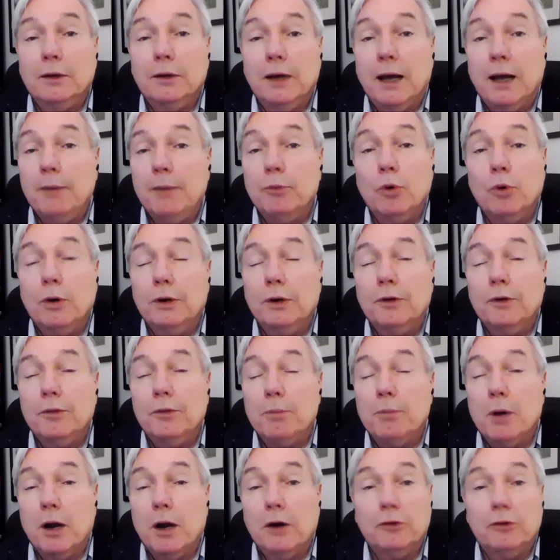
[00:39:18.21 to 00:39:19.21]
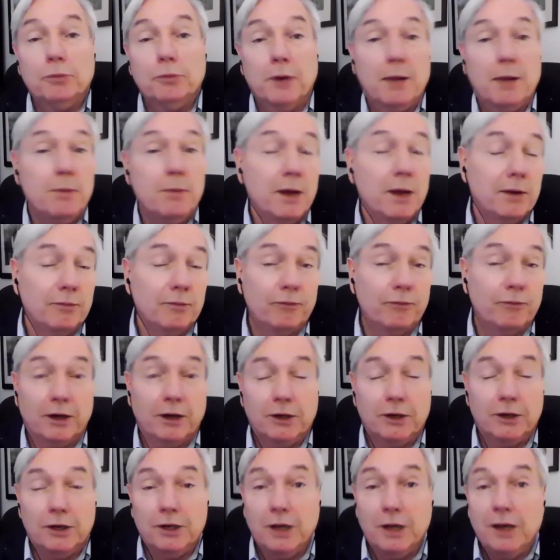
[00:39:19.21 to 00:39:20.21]
I'm going to the bars, but I'm not
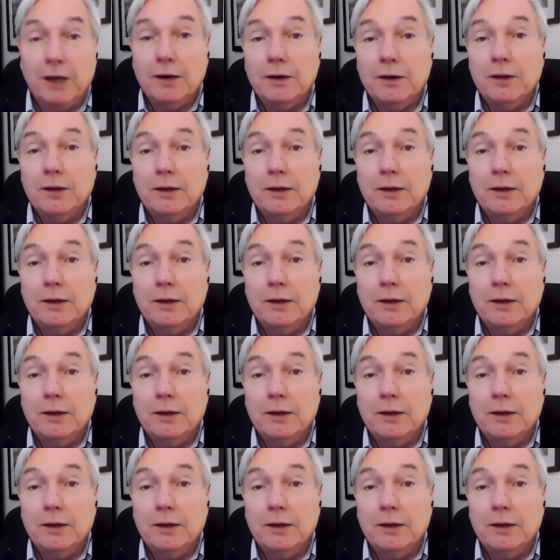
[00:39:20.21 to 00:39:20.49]
infected yet.